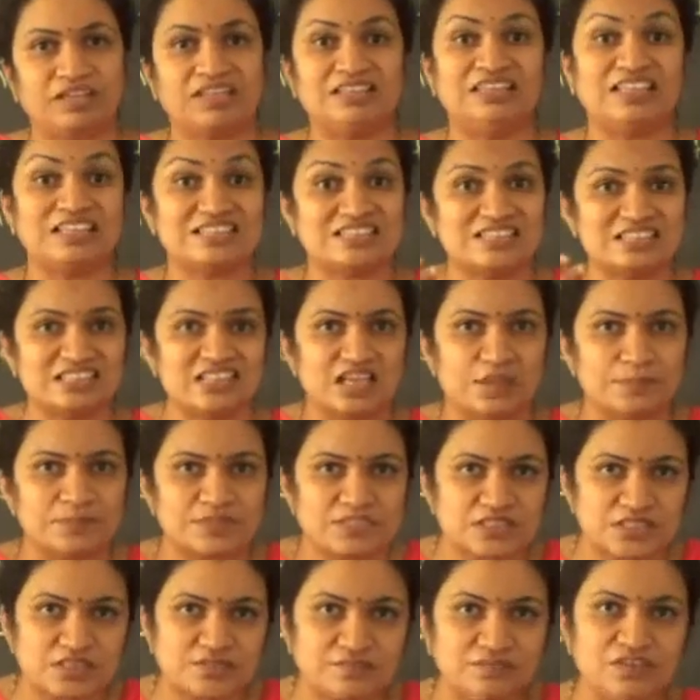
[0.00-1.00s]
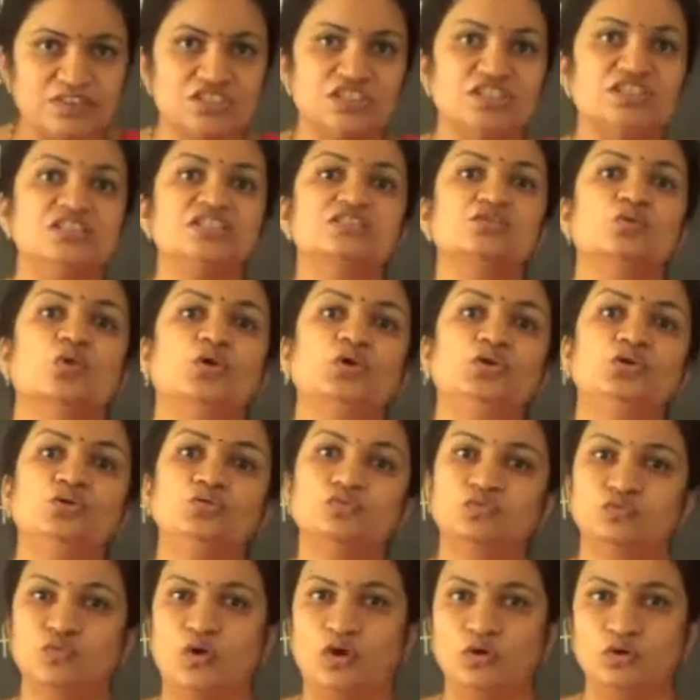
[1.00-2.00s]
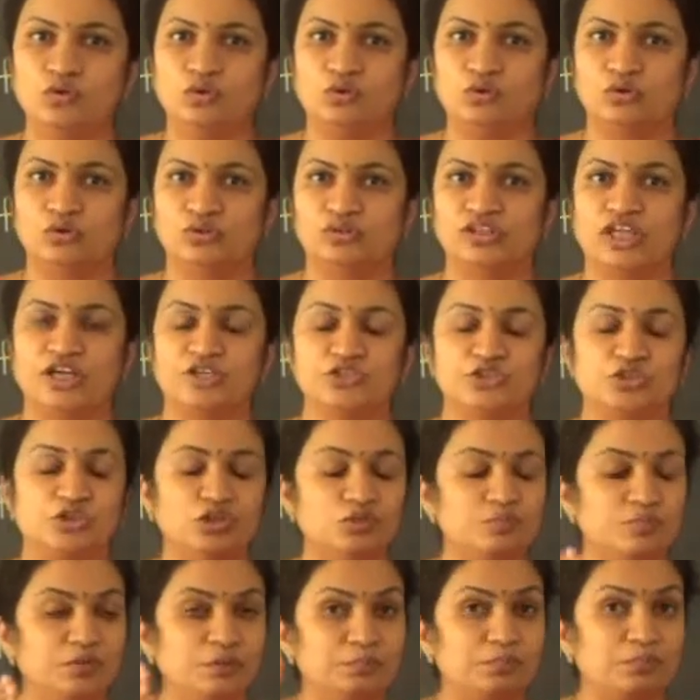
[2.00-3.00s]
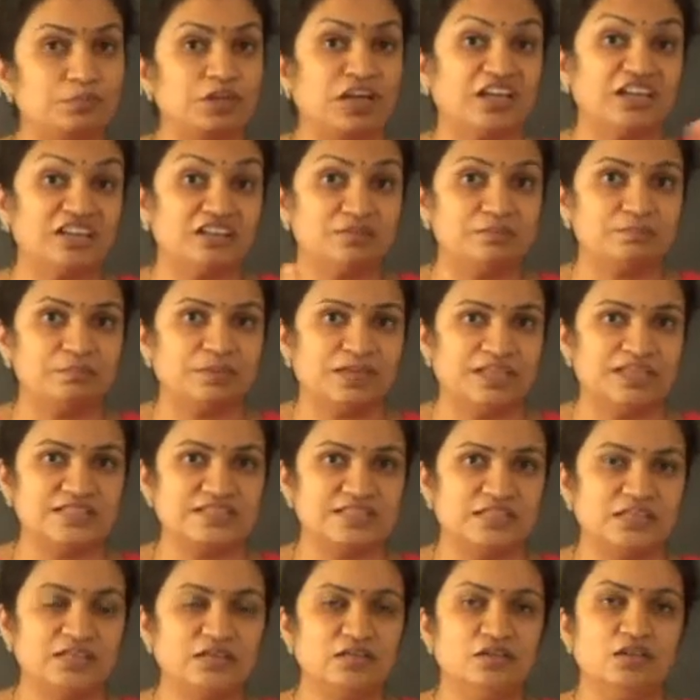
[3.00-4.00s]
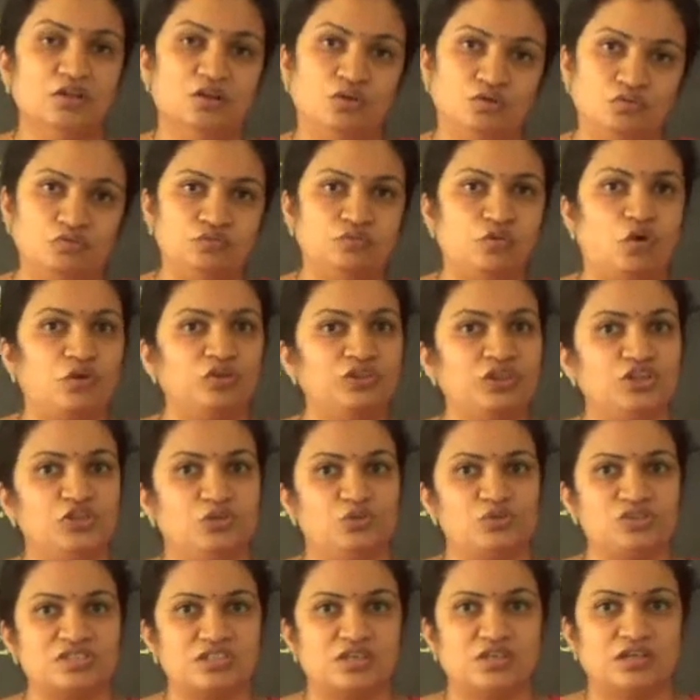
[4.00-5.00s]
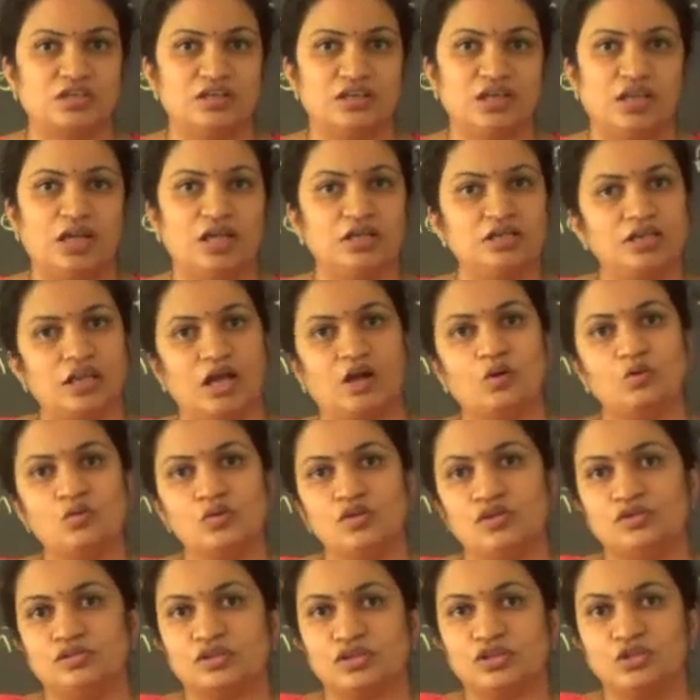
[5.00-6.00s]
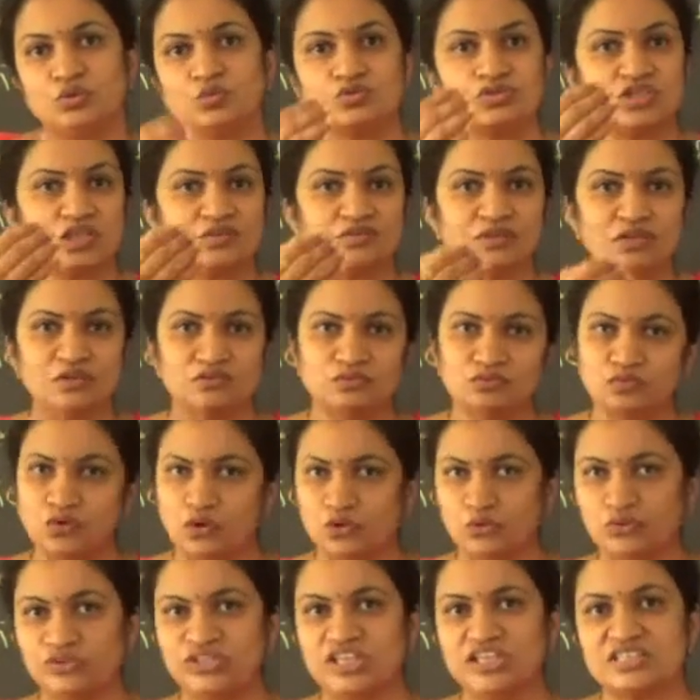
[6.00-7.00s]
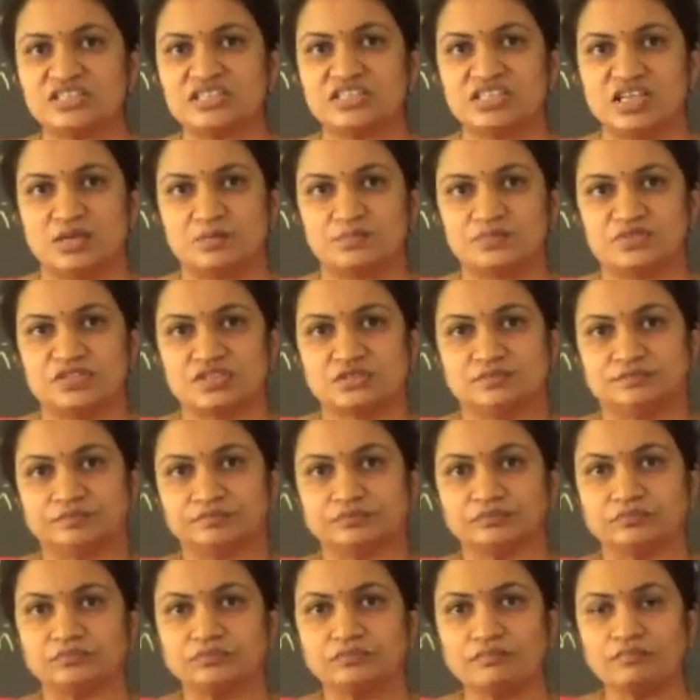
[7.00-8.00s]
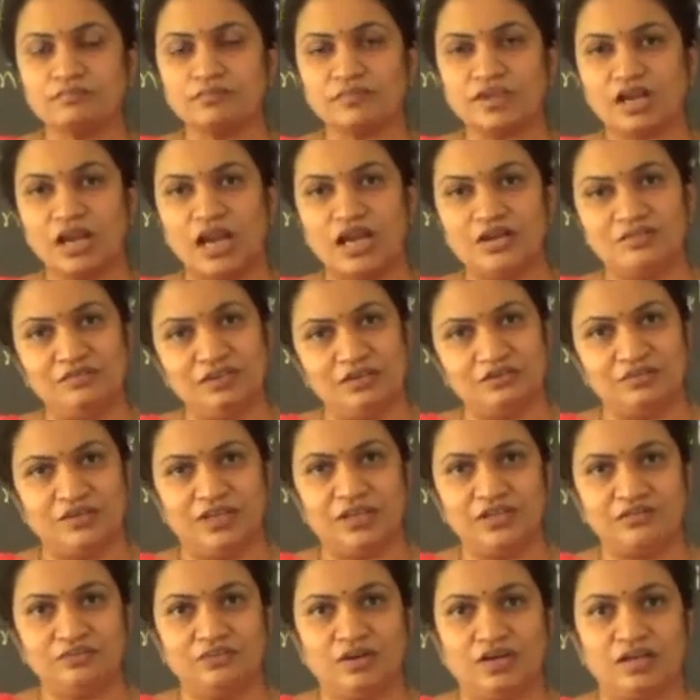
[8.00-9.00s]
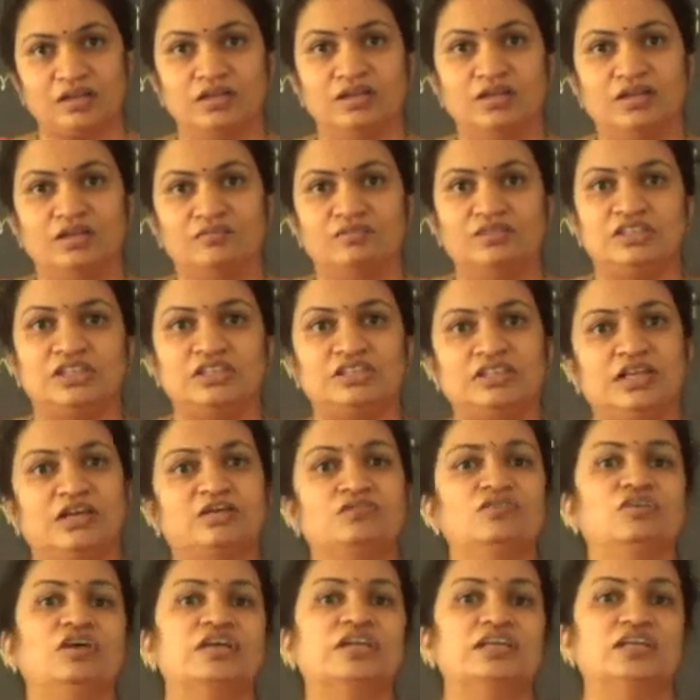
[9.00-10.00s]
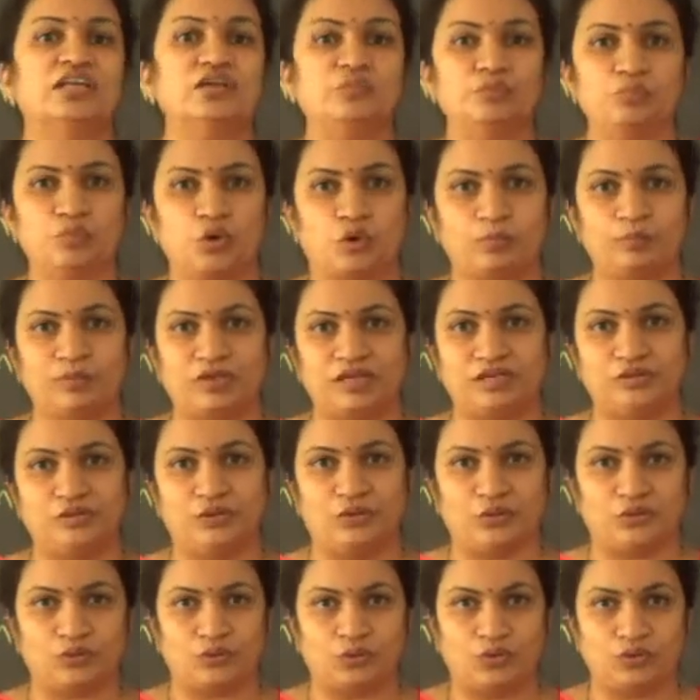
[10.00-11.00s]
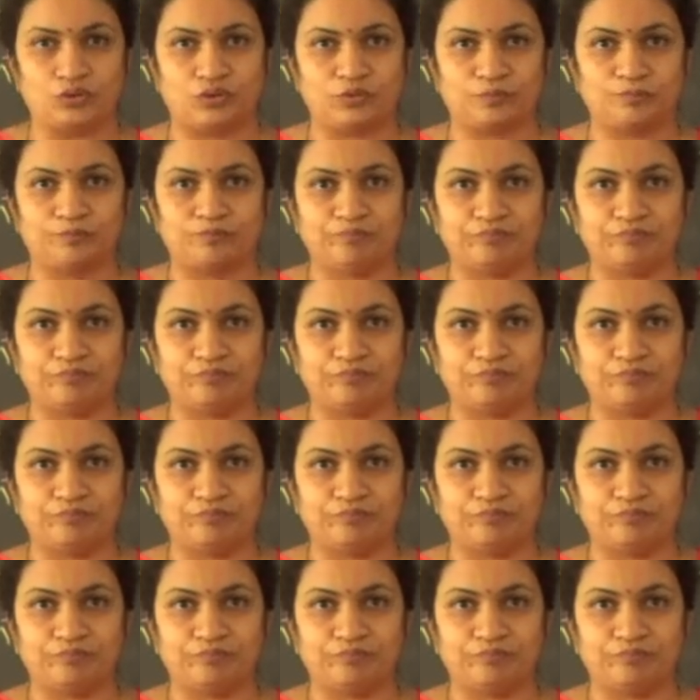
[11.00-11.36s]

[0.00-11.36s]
The steps which he is going to follow, that should be present for the user, and now the user will follow the steps and will verify whether they are working properly or not.